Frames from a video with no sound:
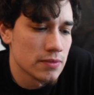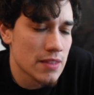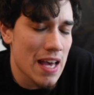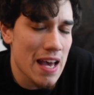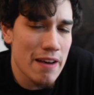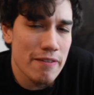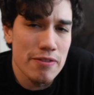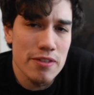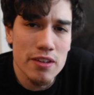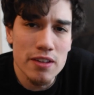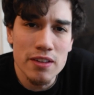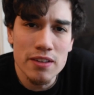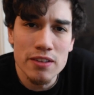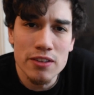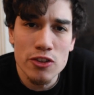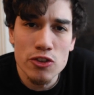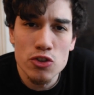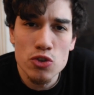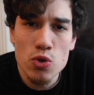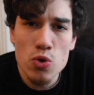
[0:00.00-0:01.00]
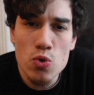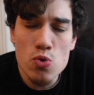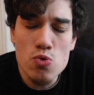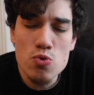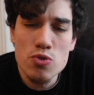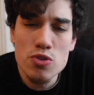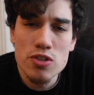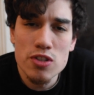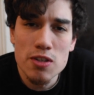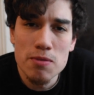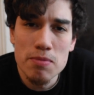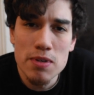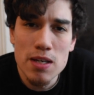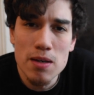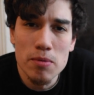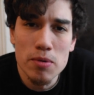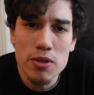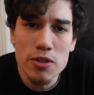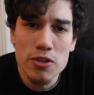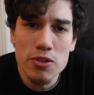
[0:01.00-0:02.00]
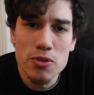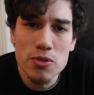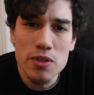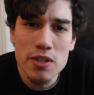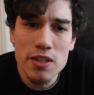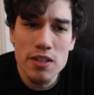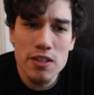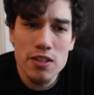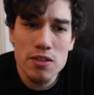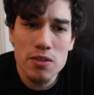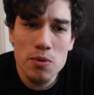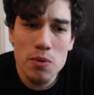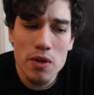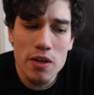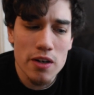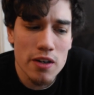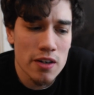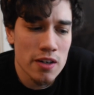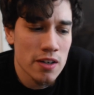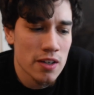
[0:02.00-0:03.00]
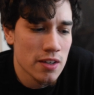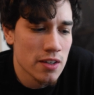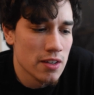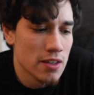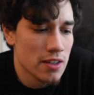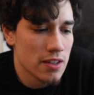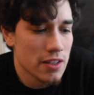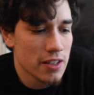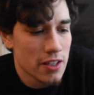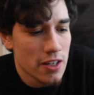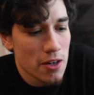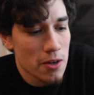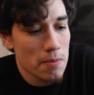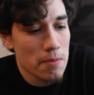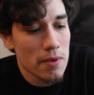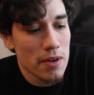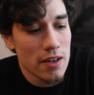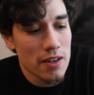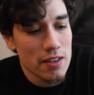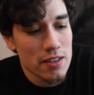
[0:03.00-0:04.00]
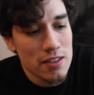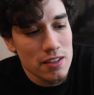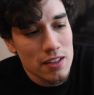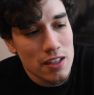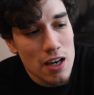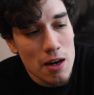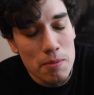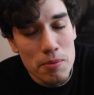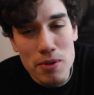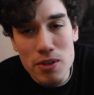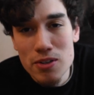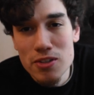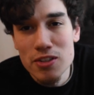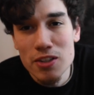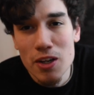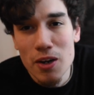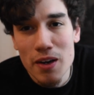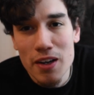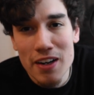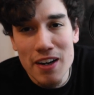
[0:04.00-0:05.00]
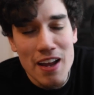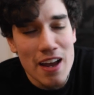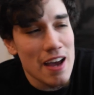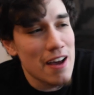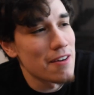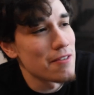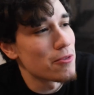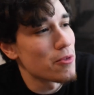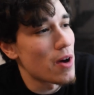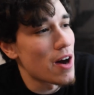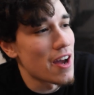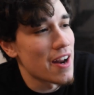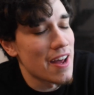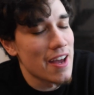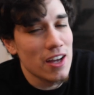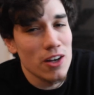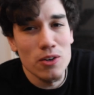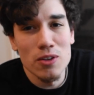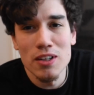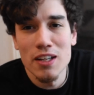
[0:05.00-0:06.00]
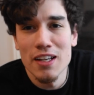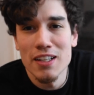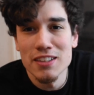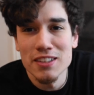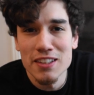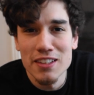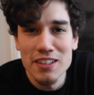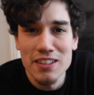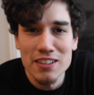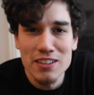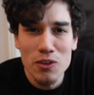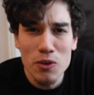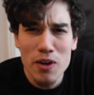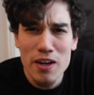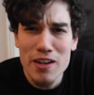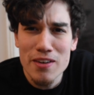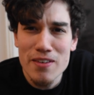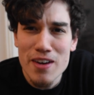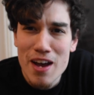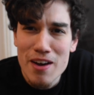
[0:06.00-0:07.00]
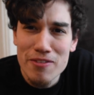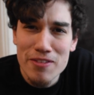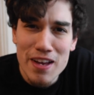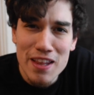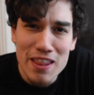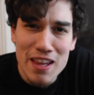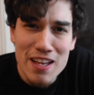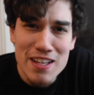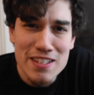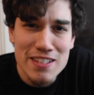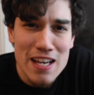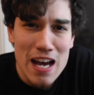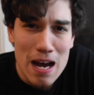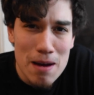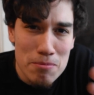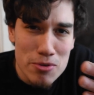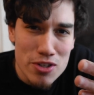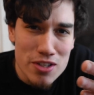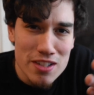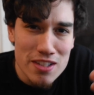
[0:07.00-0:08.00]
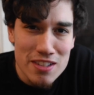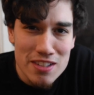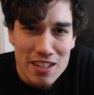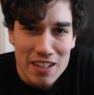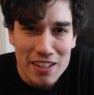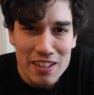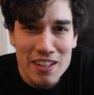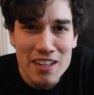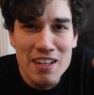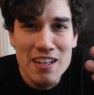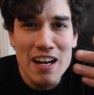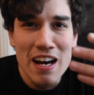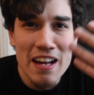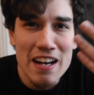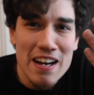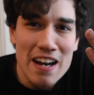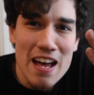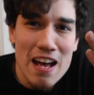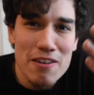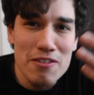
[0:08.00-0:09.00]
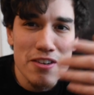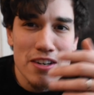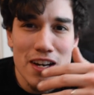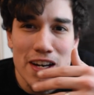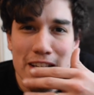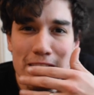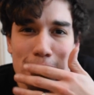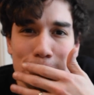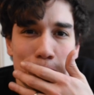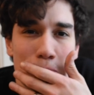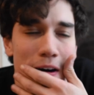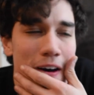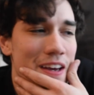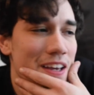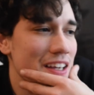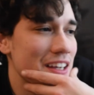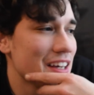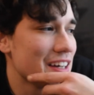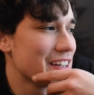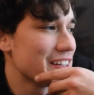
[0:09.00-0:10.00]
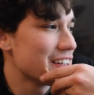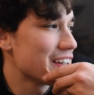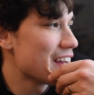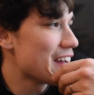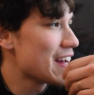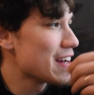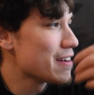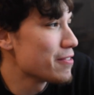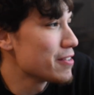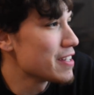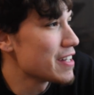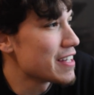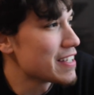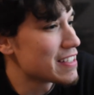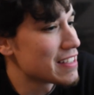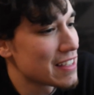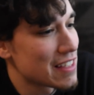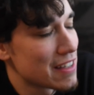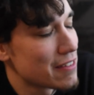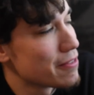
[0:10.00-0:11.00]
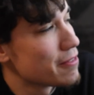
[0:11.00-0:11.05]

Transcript: have the tools to be able to do this. Where, you know, a couple years ago, I didn't have wide angle lenses, or I didn't even have lens options. Like, I didn't have a nice mic. I didn't have a nice